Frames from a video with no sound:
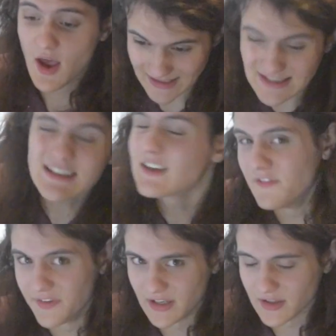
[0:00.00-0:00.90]
It's
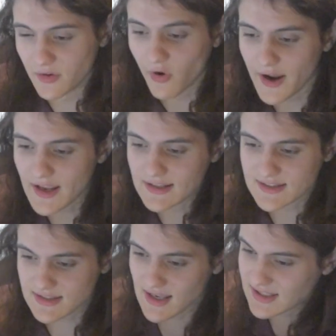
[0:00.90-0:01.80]
inconvenient, right?
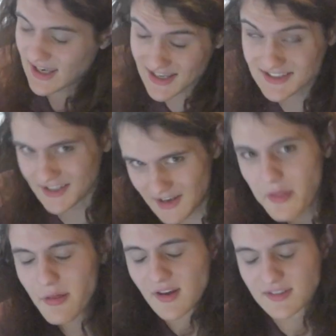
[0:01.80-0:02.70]
It's
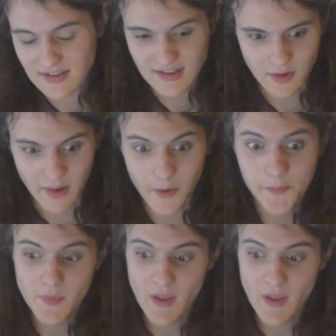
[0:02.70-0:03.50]
another thing to think about.